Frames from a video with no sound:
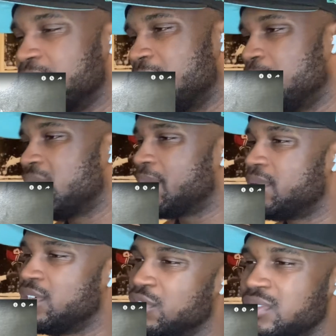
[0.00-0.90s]
people that
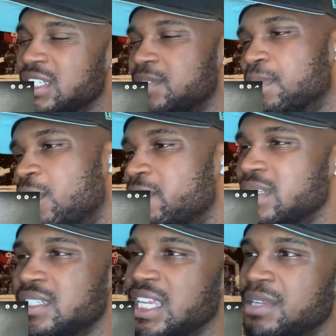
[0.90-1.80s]
produced this,
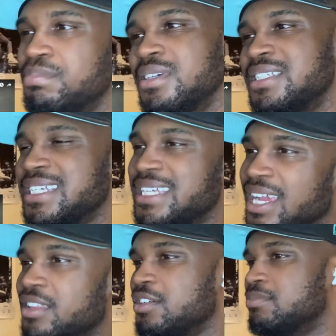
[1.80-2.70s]
perfect team put
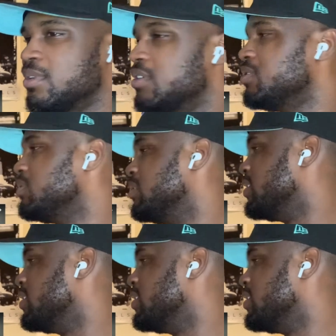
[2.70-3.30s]
together, bro.